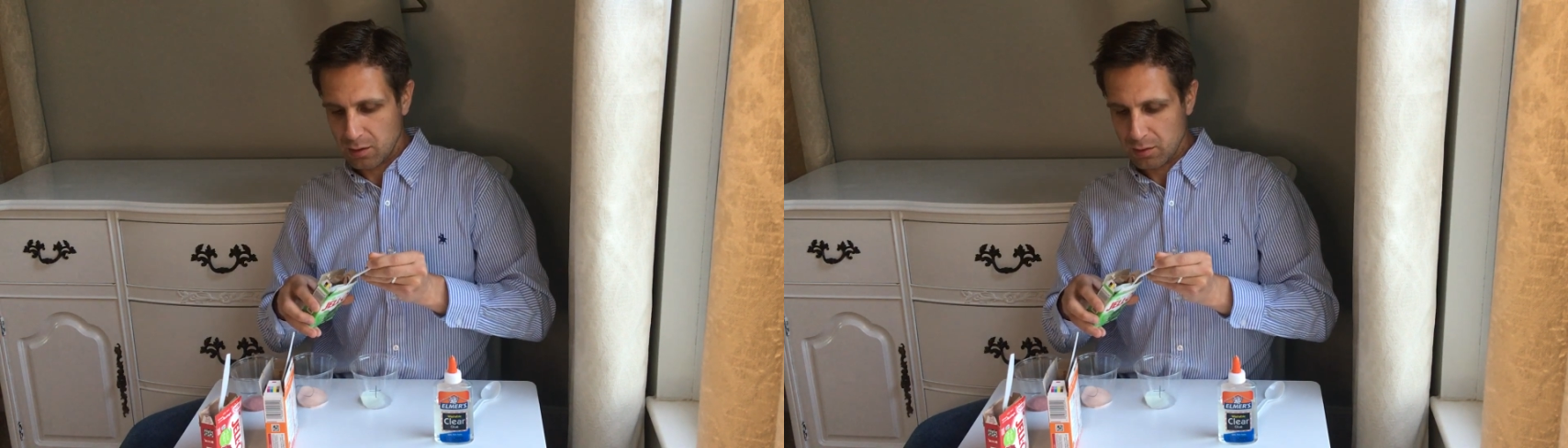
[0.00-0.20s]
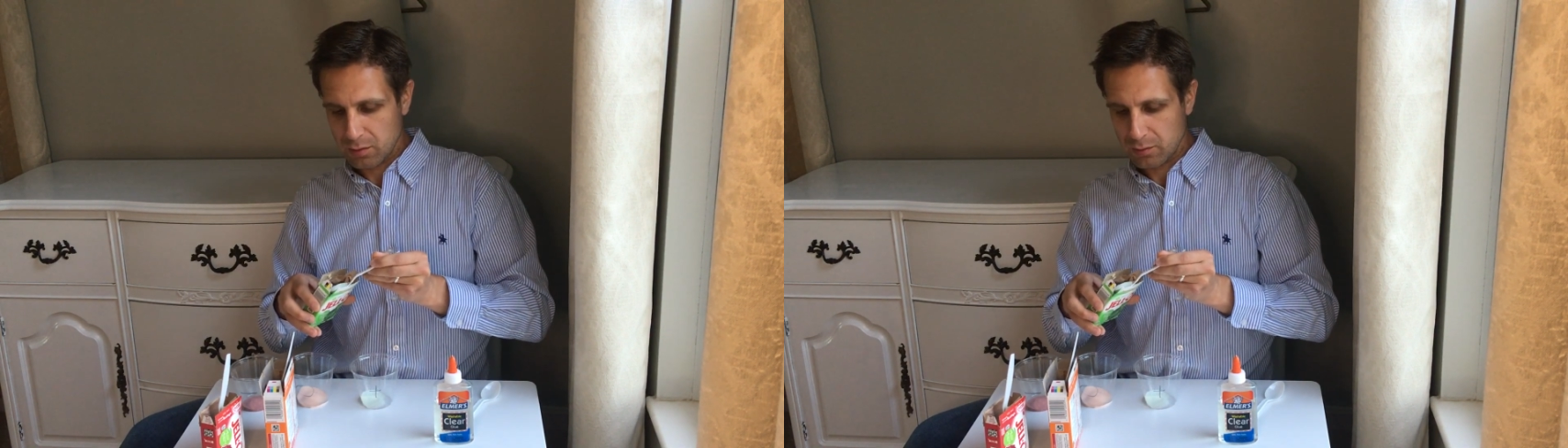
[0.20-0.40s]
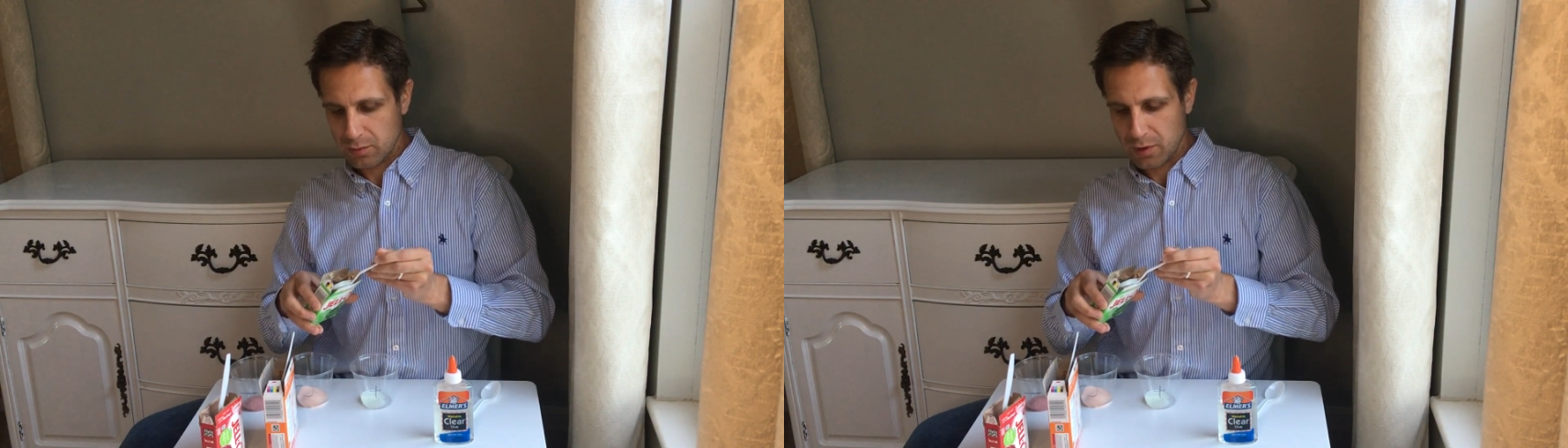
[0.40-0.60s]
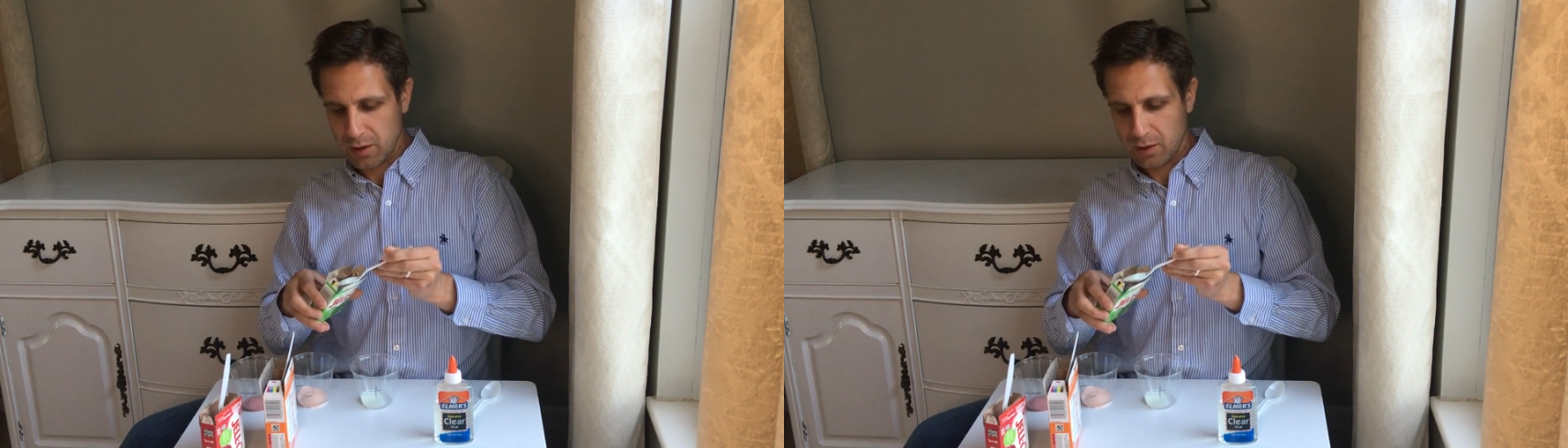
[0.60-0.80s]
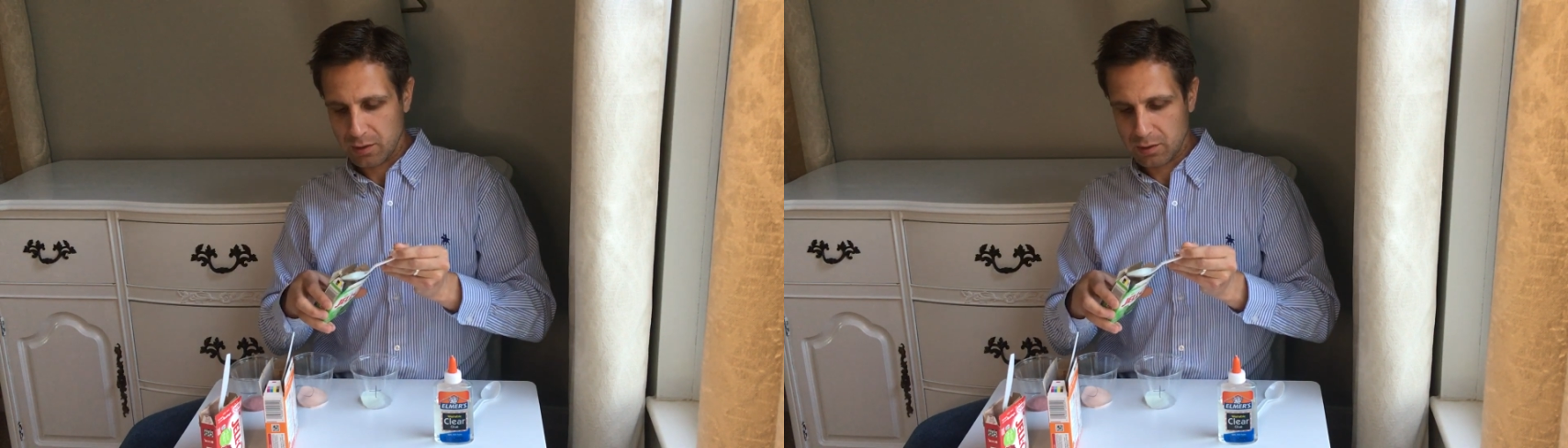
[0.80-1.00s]
All
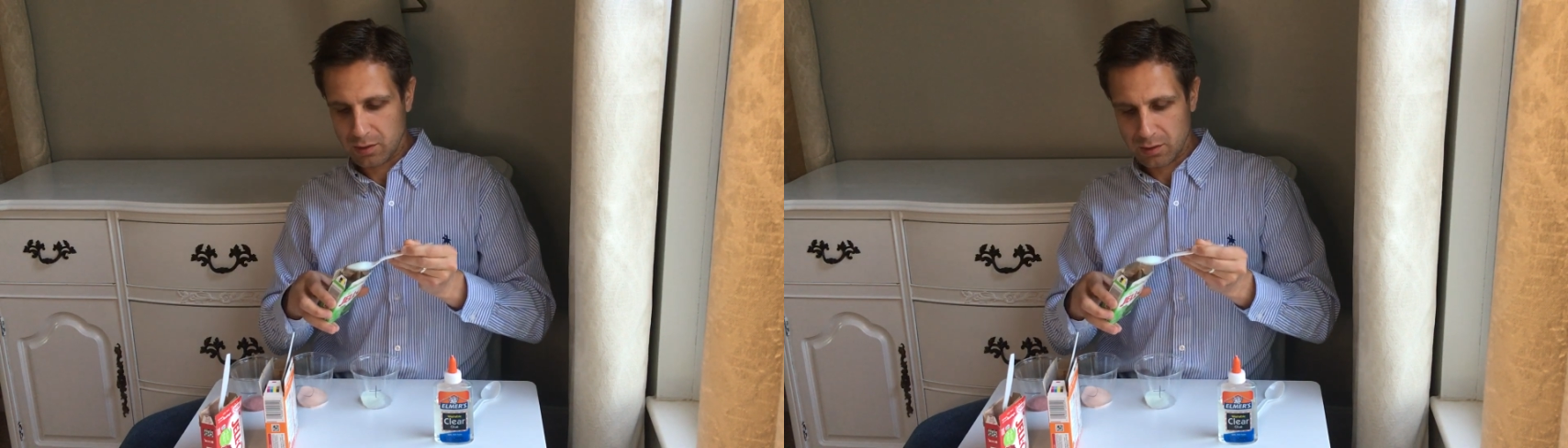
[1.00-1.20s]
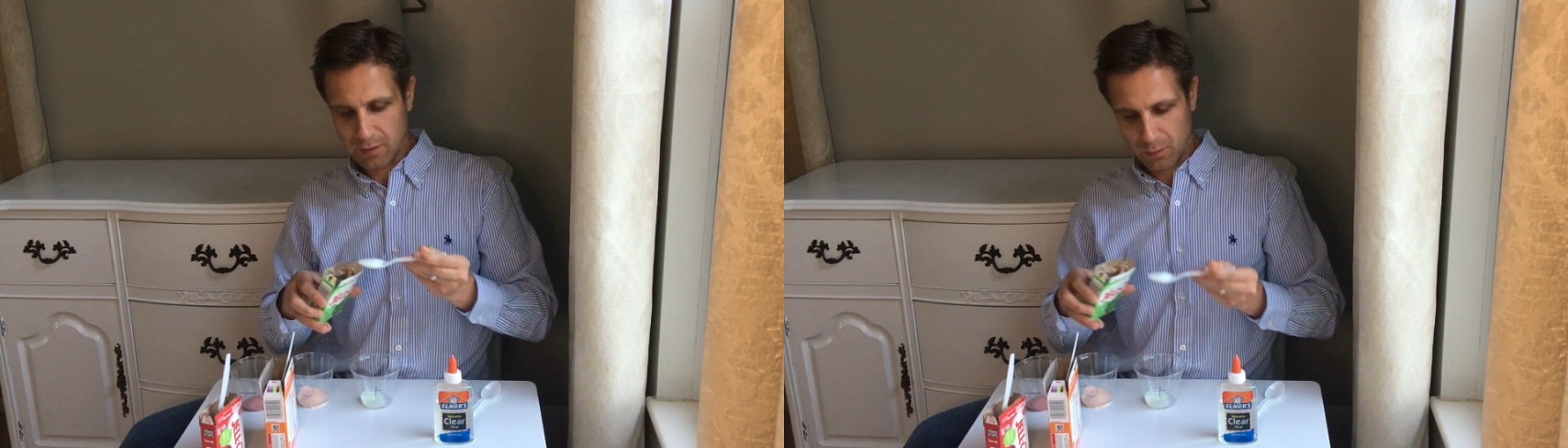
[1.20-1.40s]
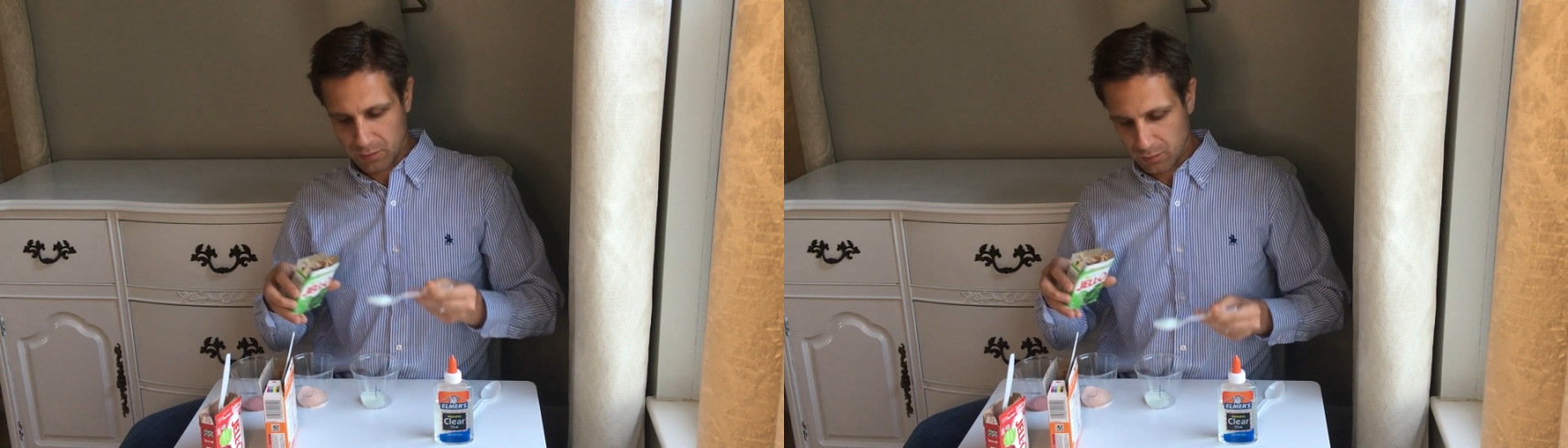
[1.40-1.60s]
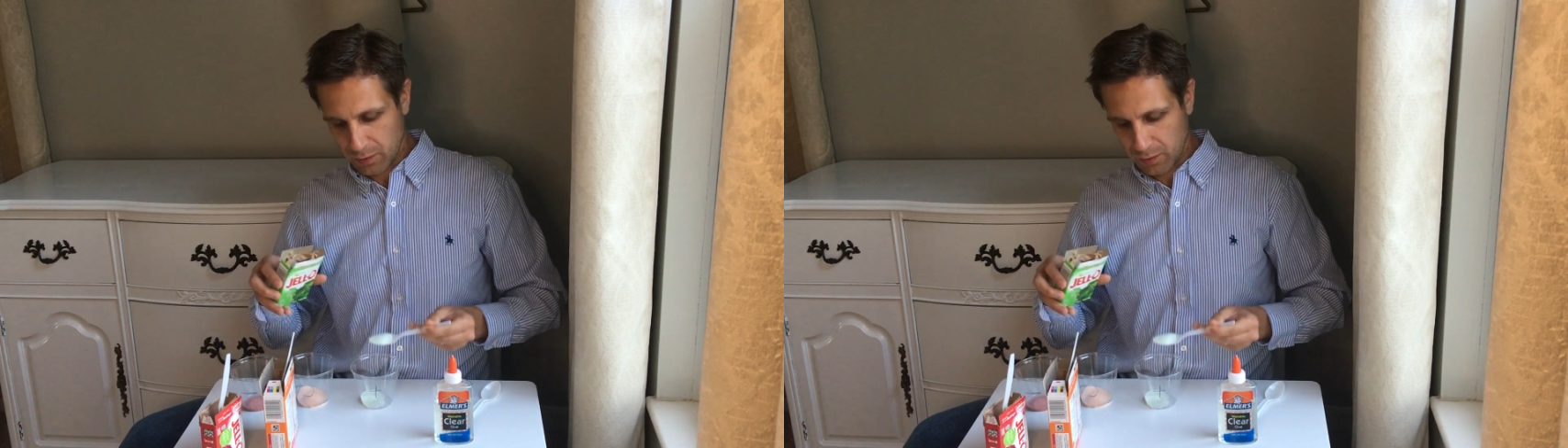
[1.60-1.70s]
right, so that one